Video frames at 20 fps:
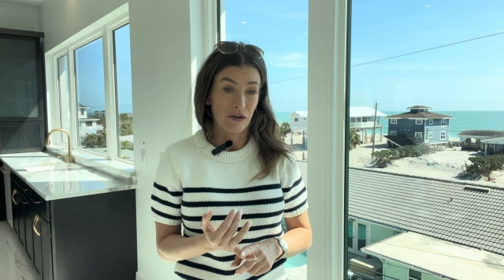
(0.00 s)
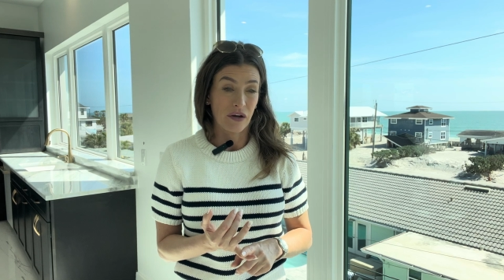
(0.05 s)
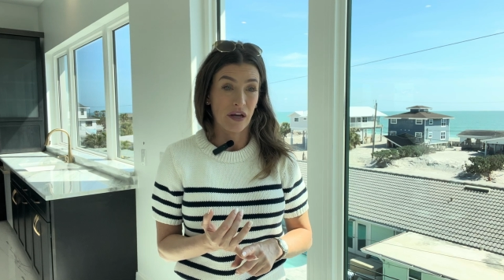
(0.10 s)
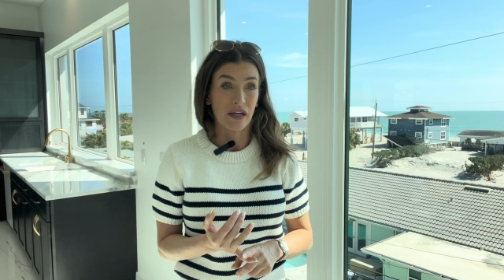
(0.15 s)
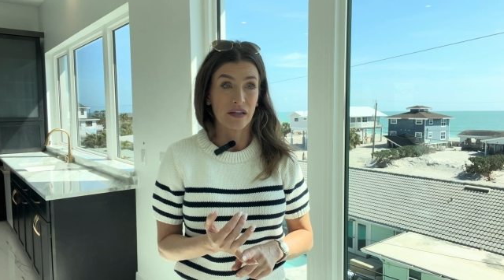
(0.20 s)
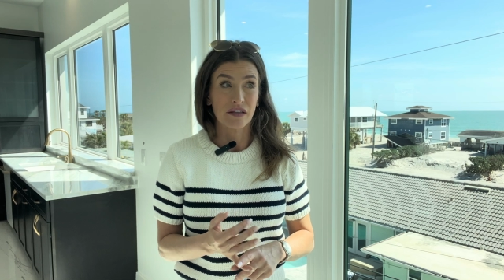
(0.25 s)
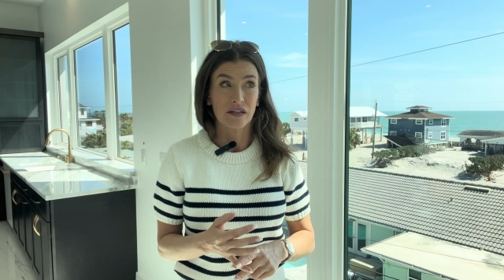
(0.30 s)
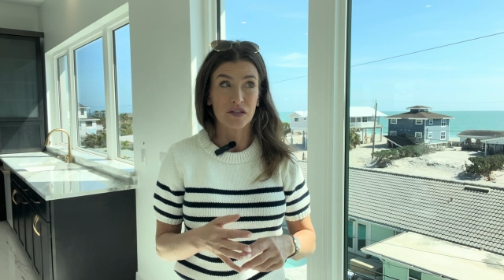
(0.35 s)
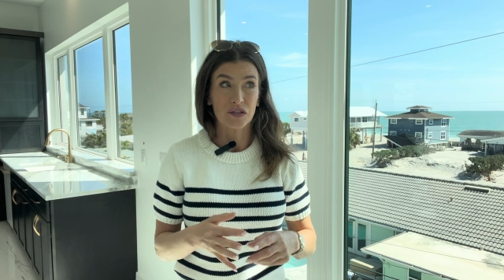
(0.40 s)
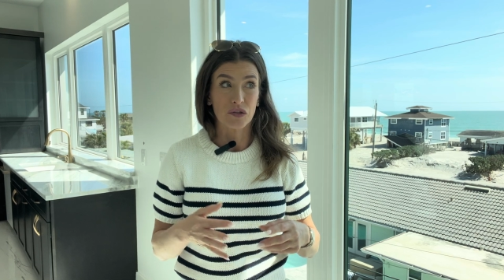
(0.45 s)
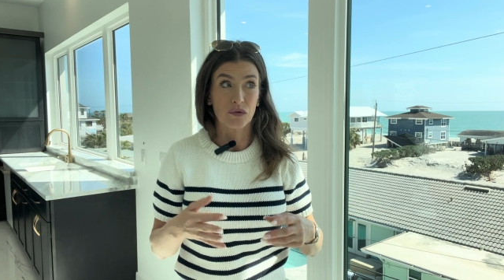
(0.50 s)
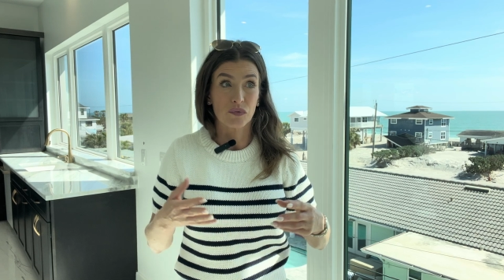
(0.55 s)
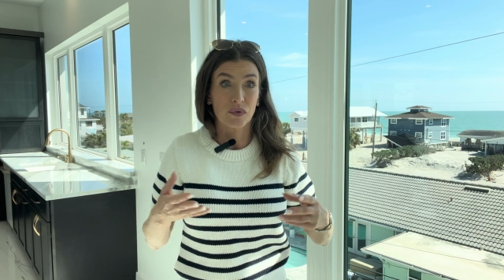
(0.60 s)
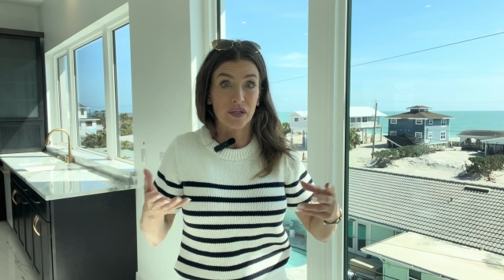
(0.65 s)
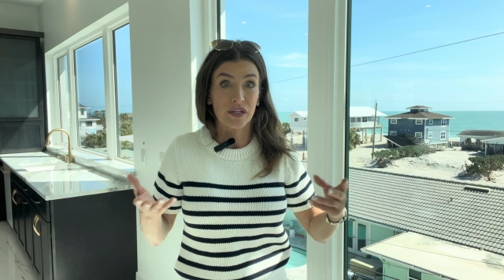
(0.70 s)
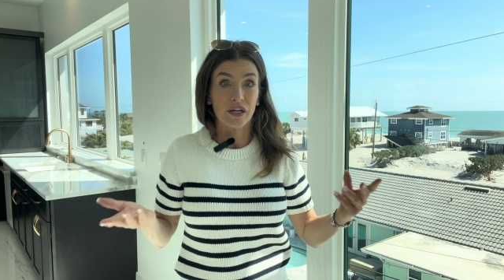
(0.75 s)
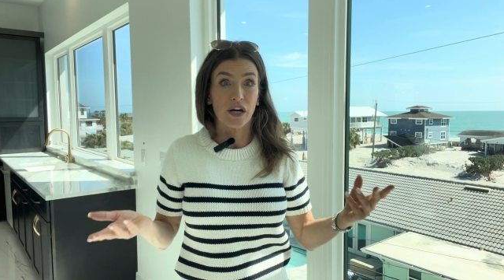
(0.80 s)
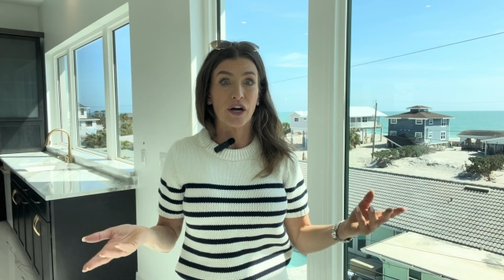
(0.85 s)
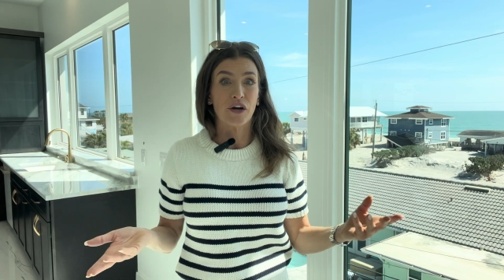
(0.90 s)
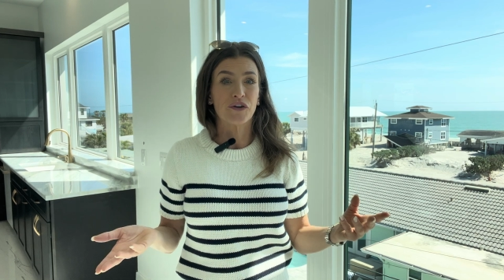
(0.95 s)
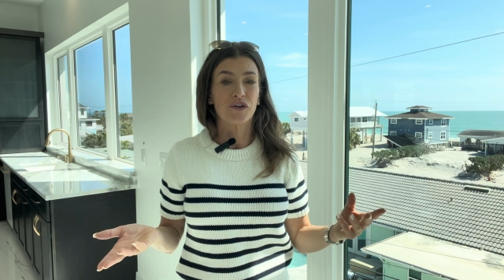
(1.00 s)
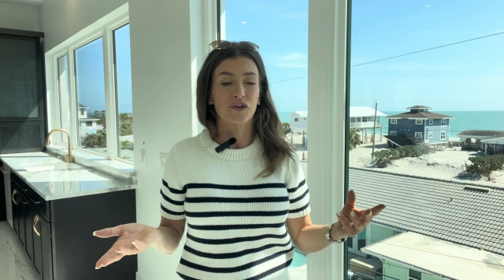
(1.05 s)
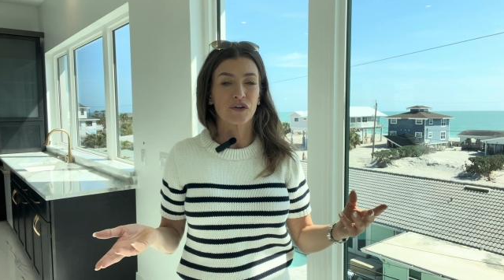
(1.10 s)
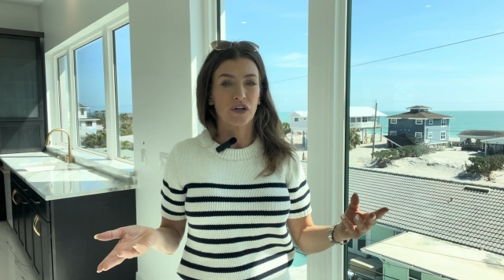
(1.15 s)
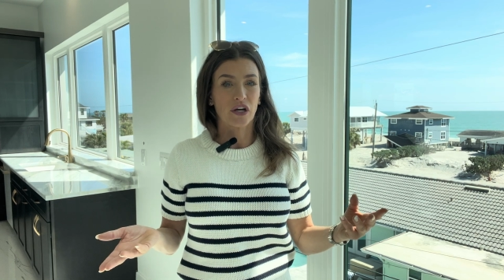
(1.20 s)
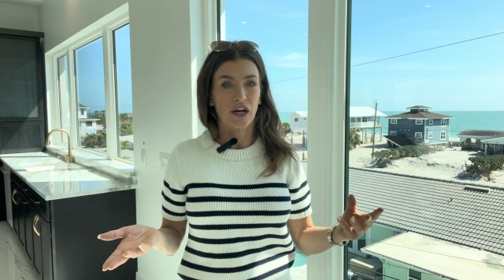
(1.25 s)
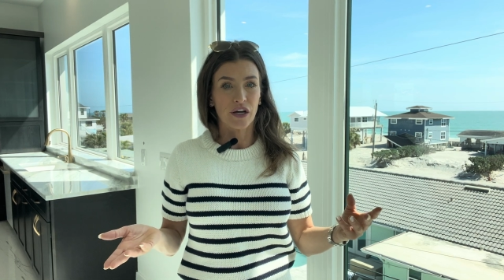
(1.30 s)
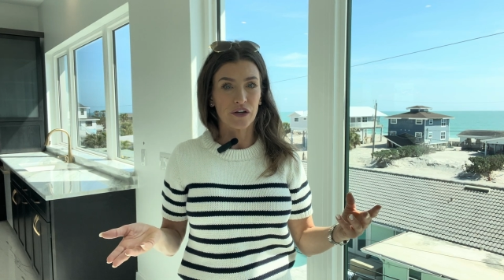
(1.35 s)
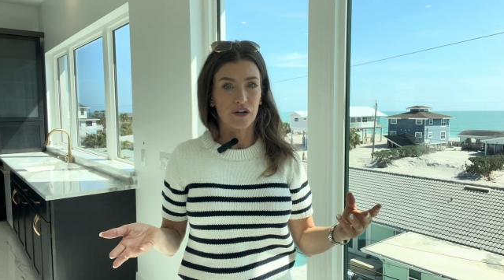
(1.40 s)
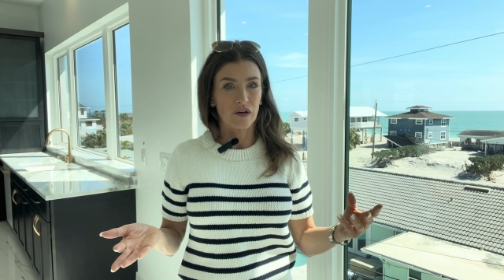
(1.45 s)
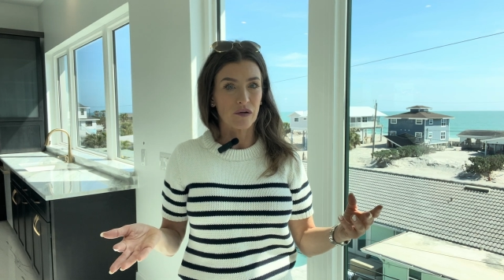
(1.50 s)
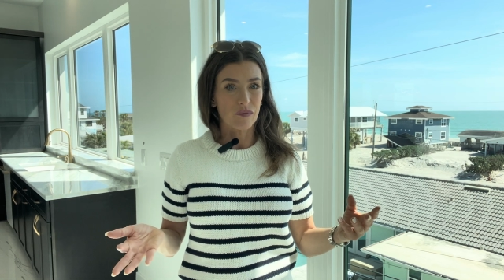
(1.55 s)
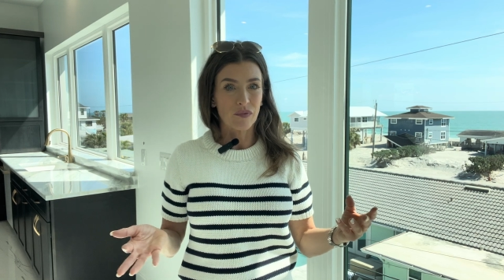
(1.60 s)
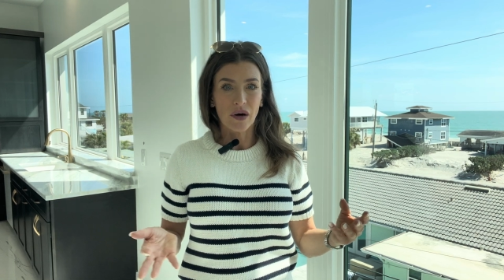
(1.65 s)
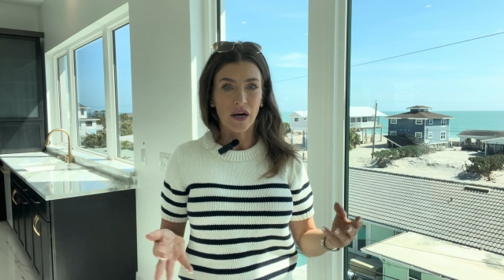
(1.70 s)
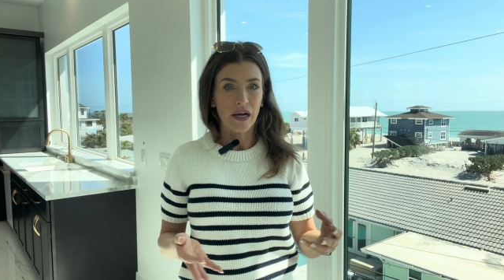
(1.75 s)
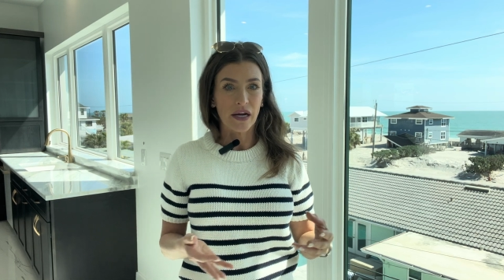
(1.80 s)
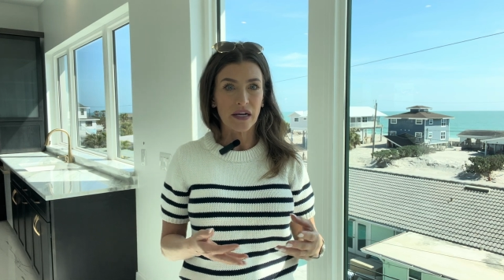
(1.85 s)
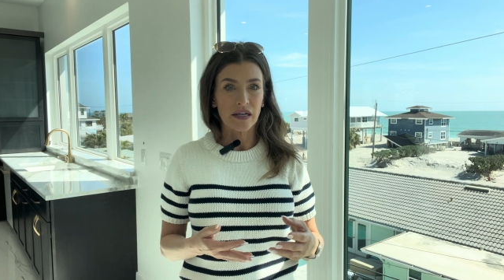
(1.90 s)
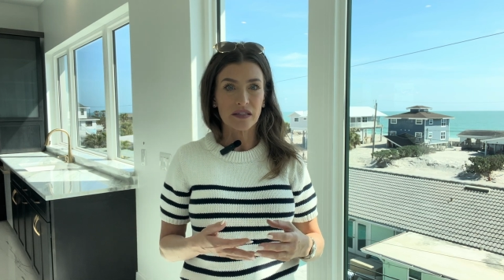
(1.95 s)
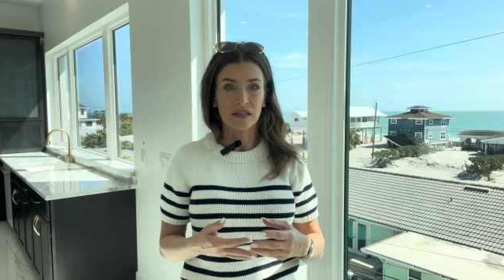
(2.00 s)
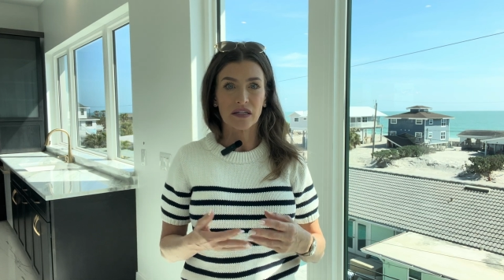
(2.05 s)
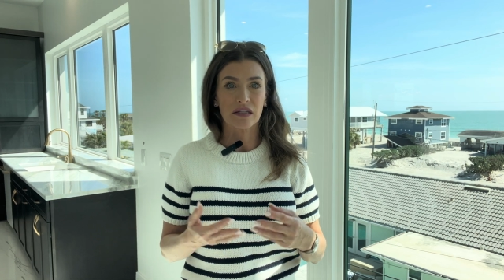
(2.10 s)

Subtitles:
okay, unless you really undercut your price,